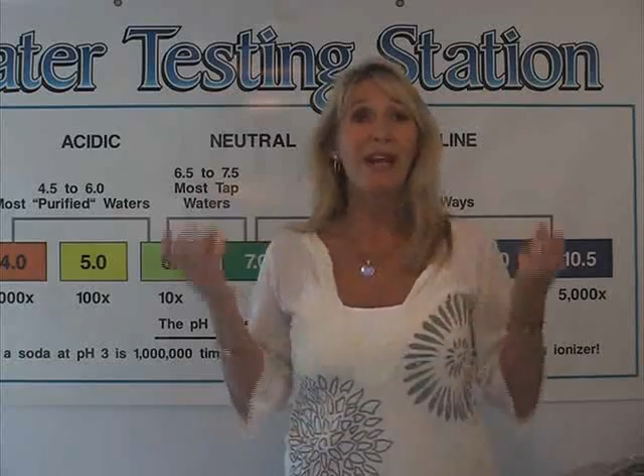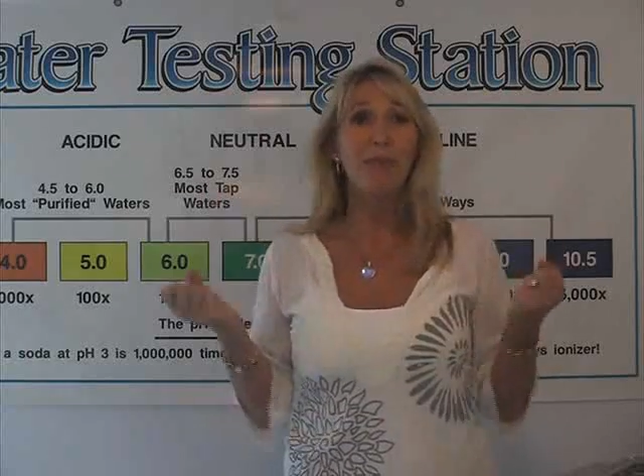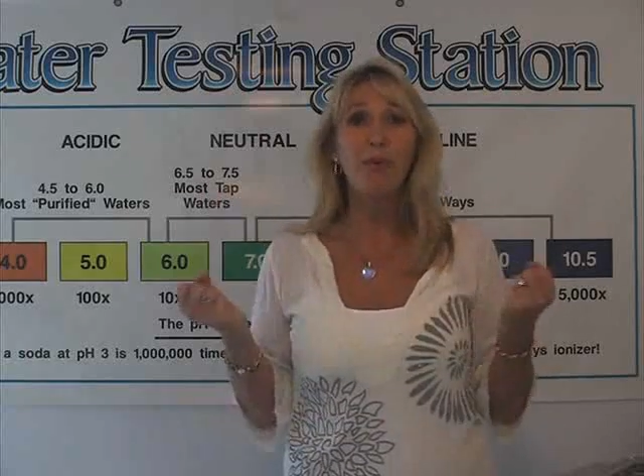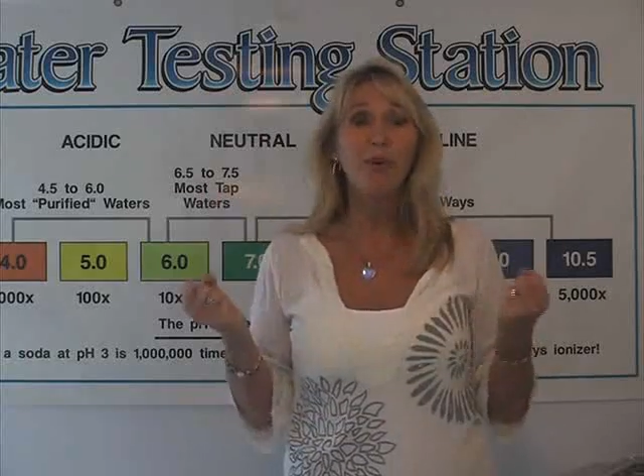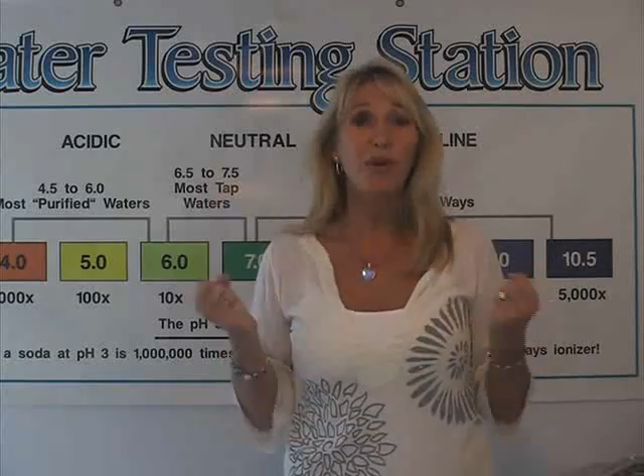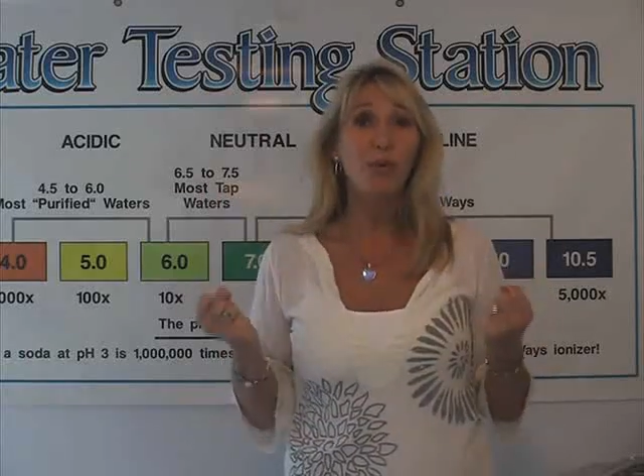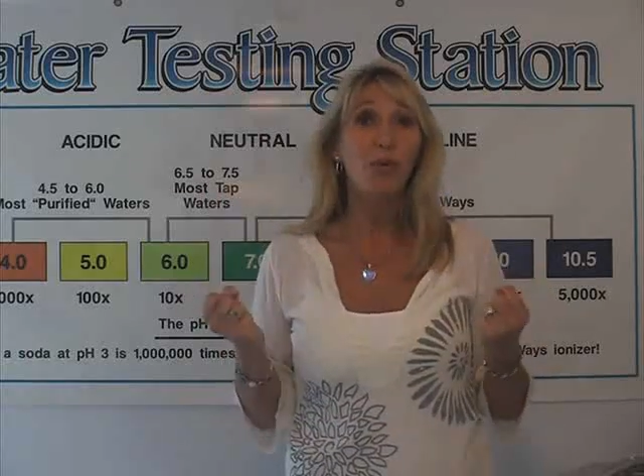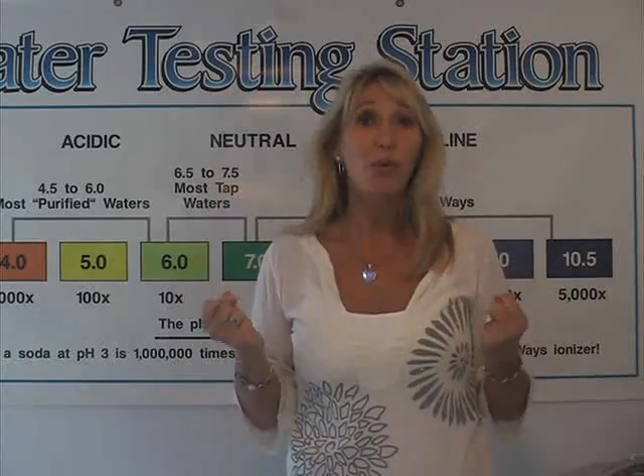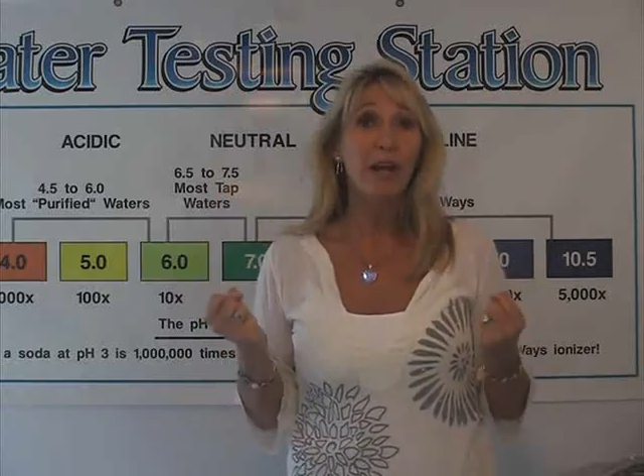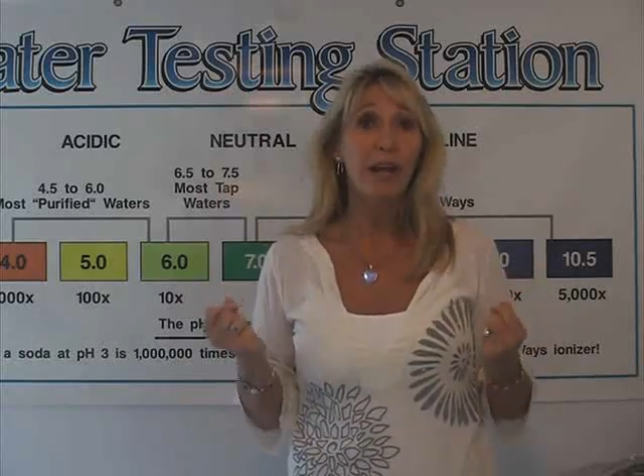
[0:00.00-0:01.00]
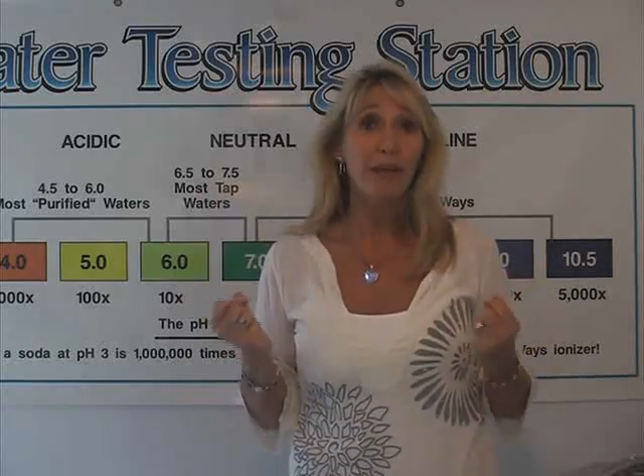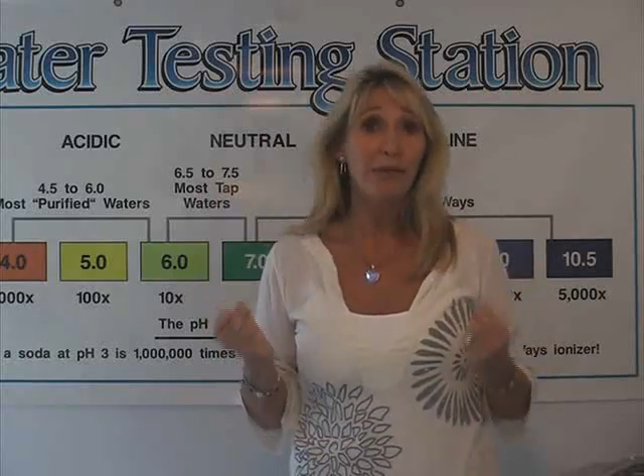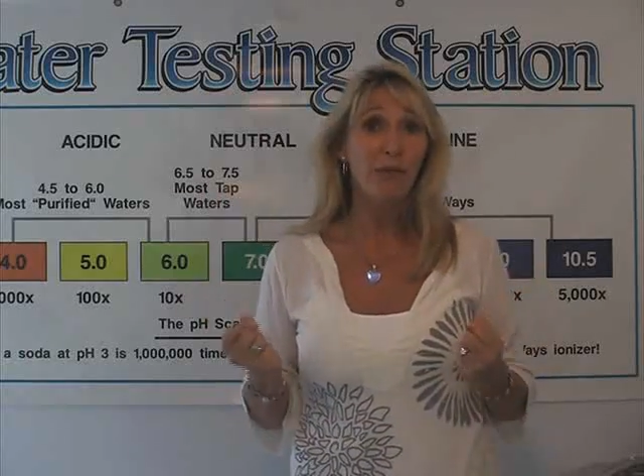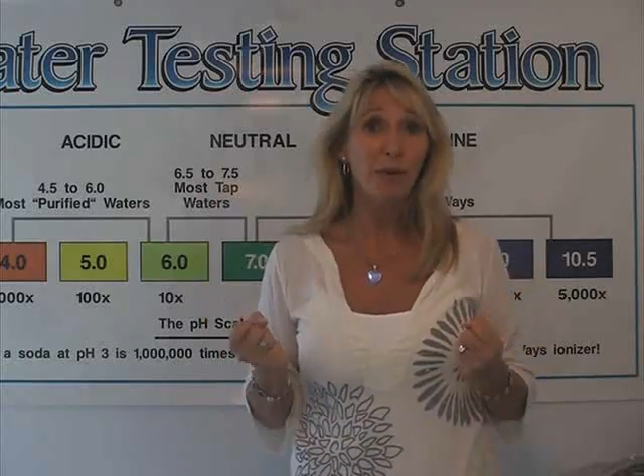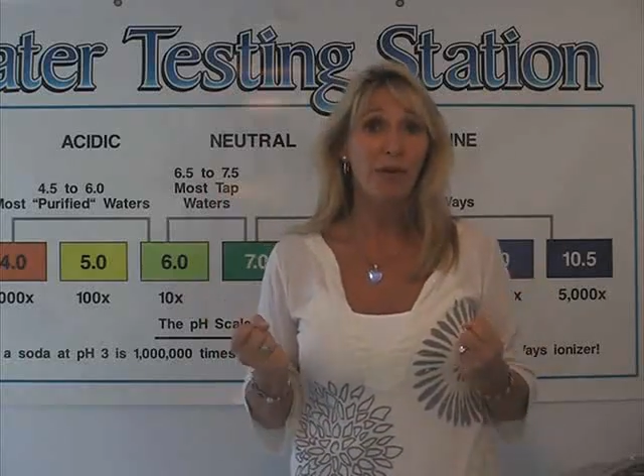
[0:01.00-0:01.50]
and pull it all out
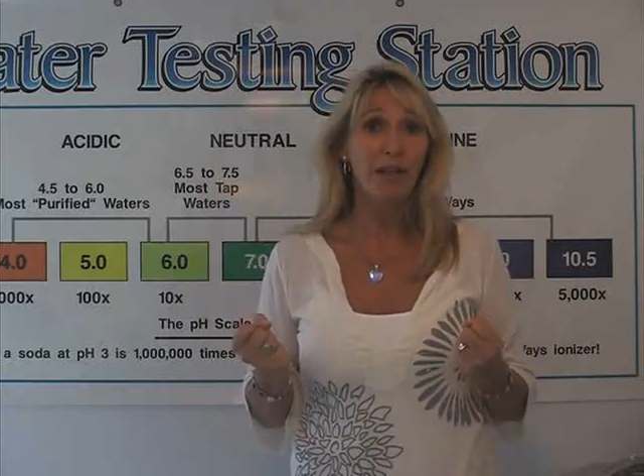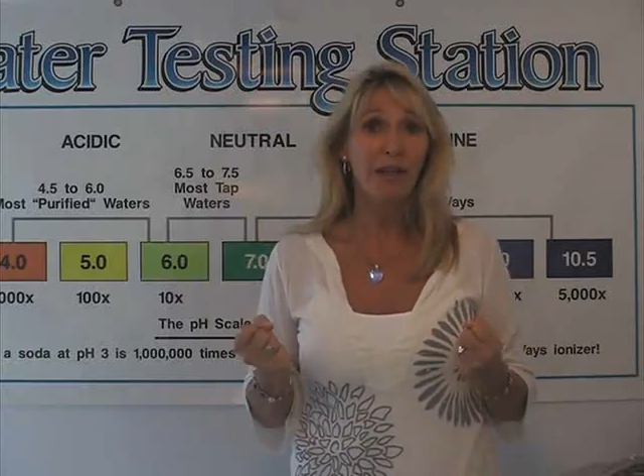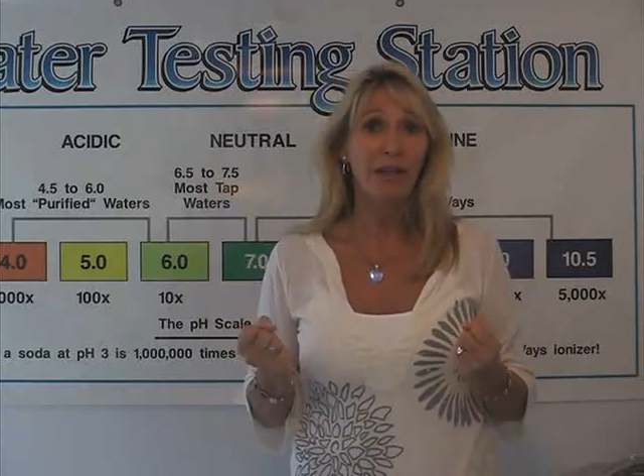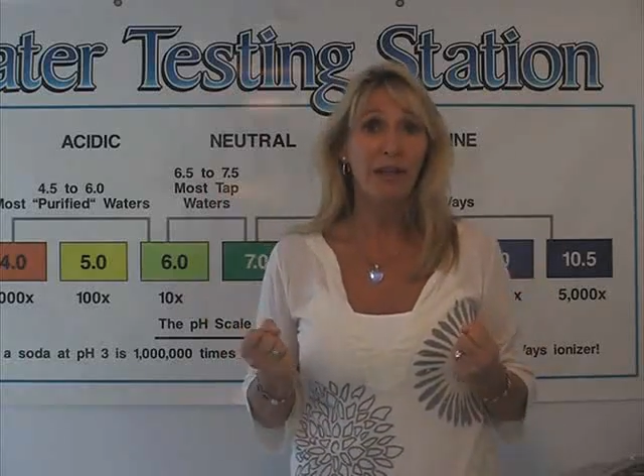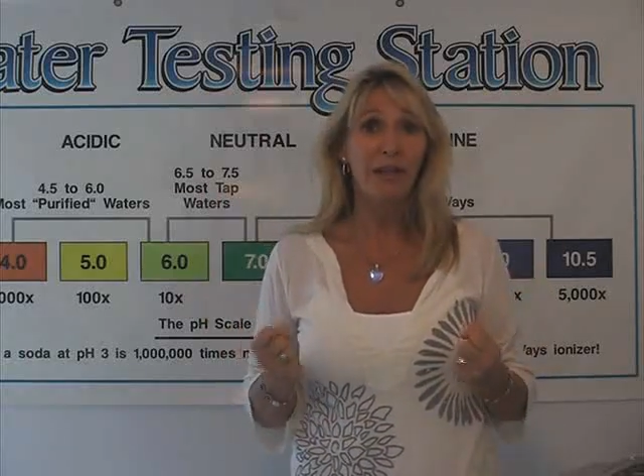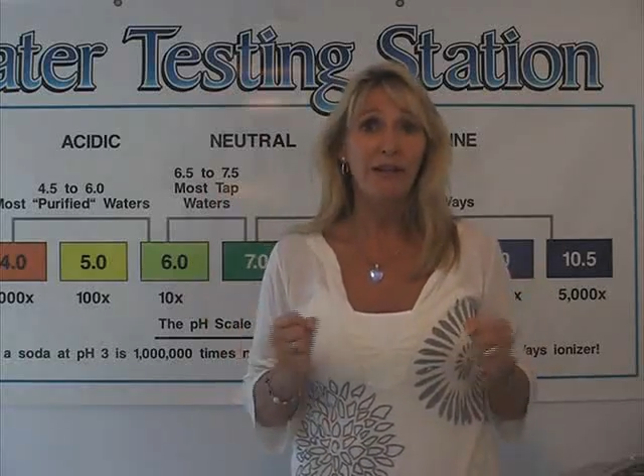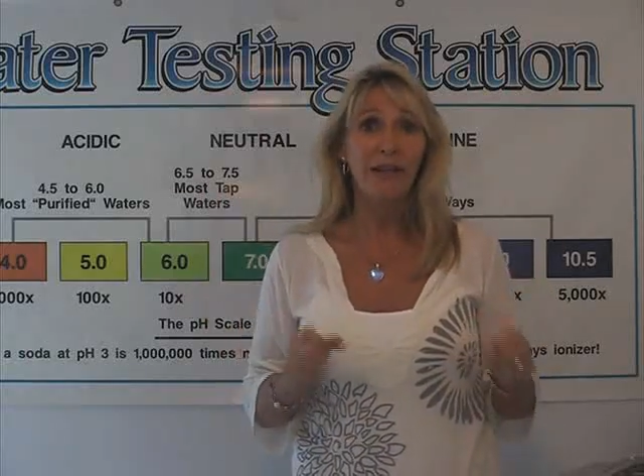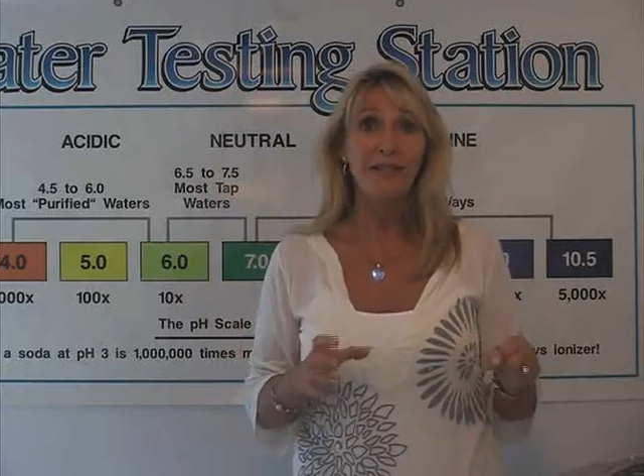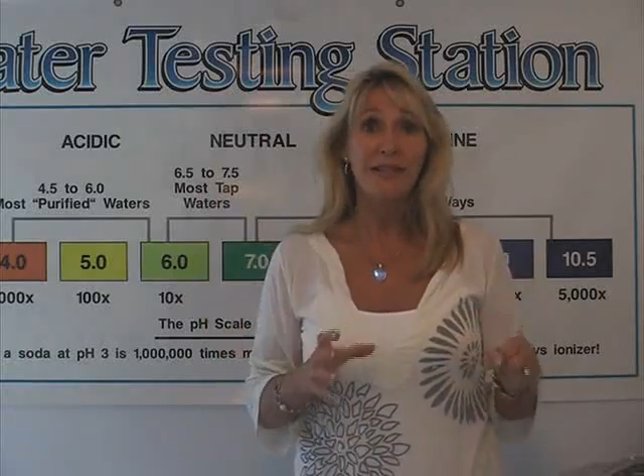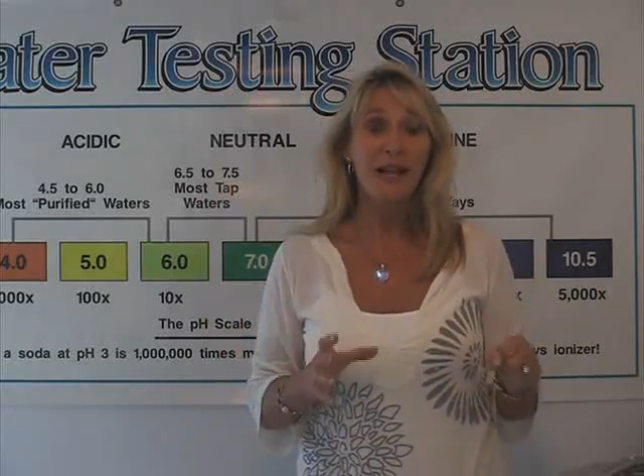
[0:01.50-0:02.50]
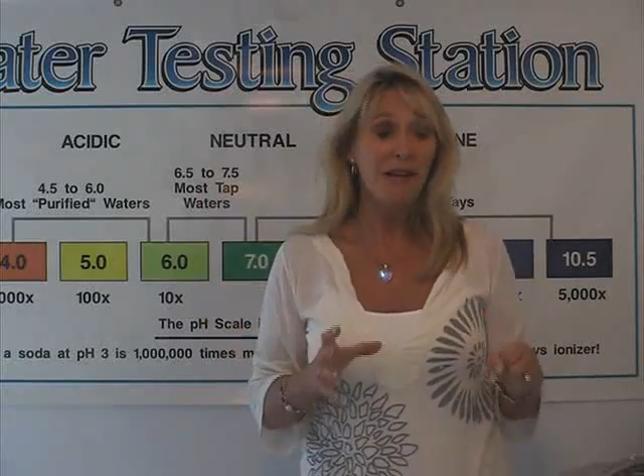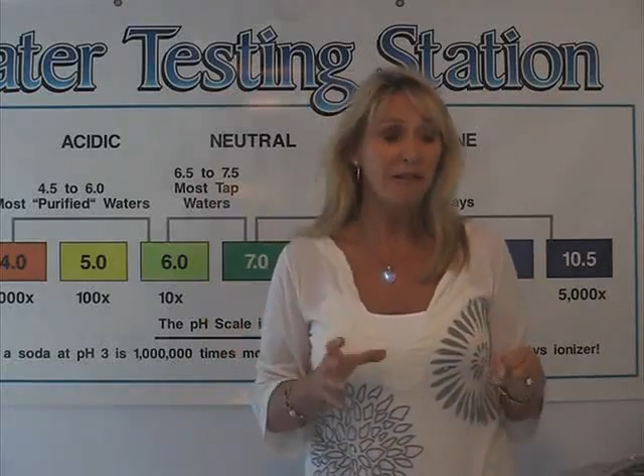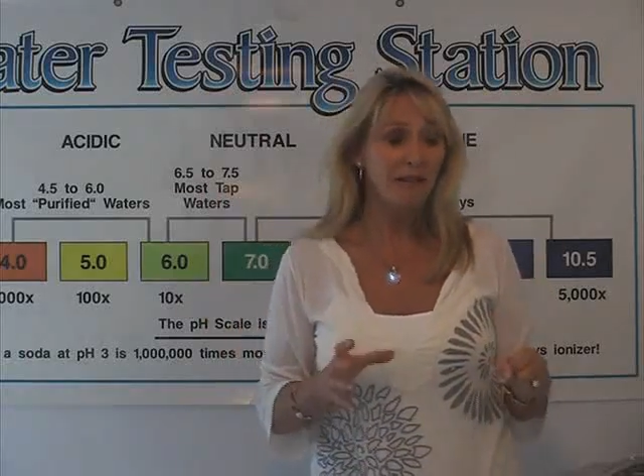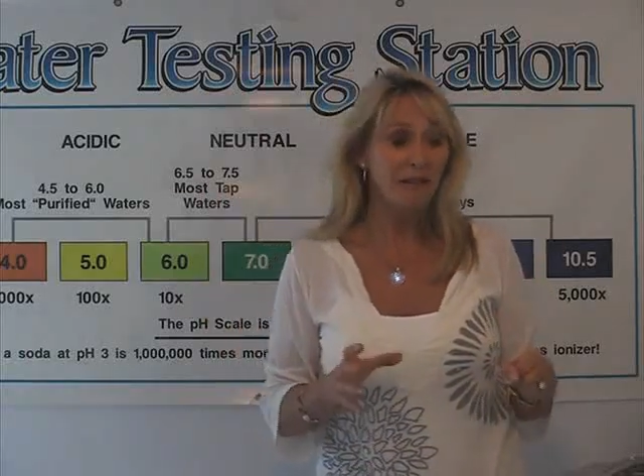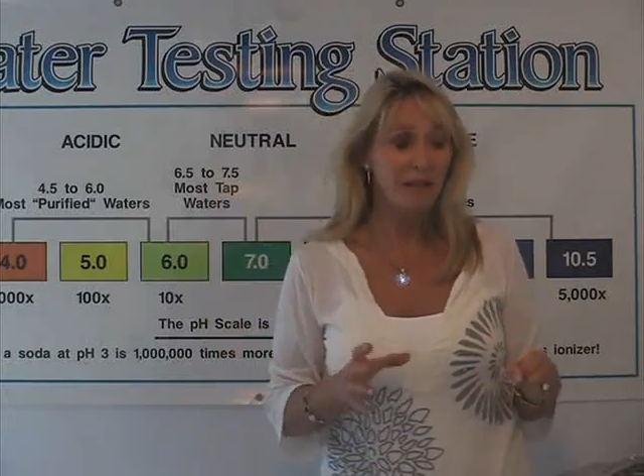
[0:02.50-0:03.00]
of your body. That's the
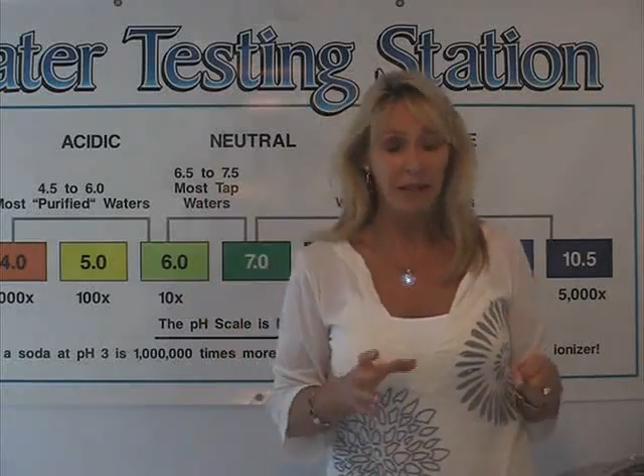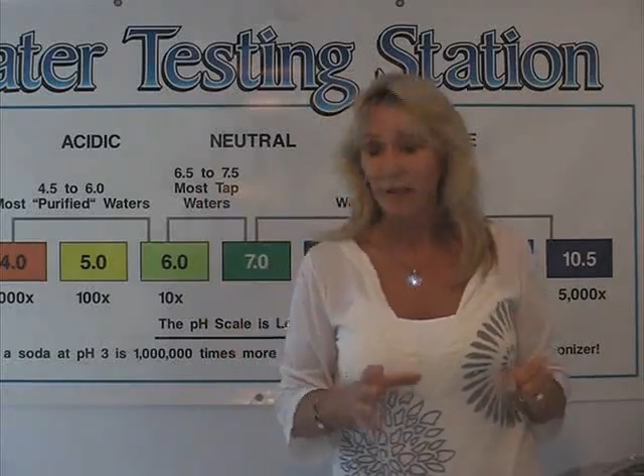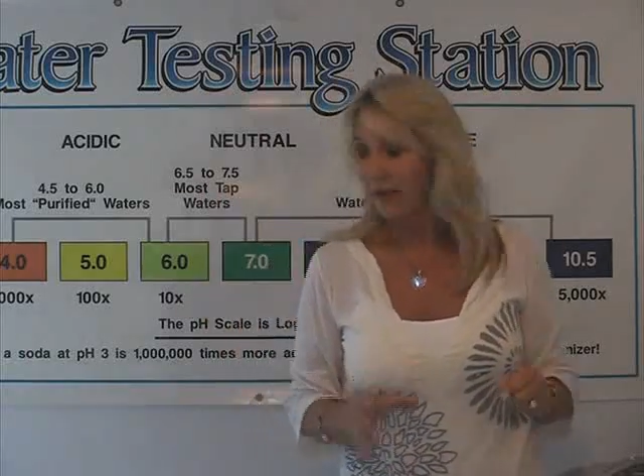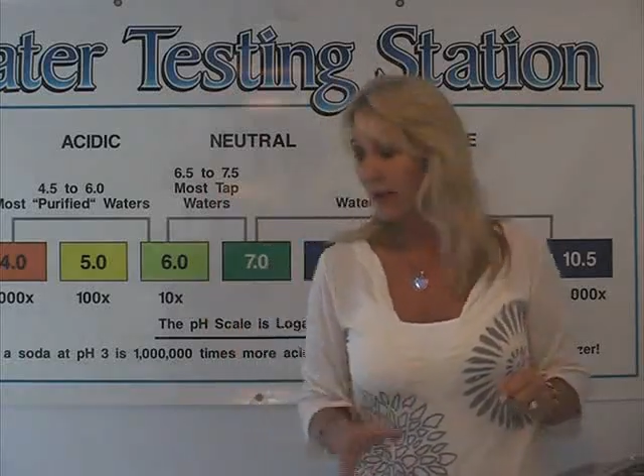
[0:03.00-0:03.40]
alkaline.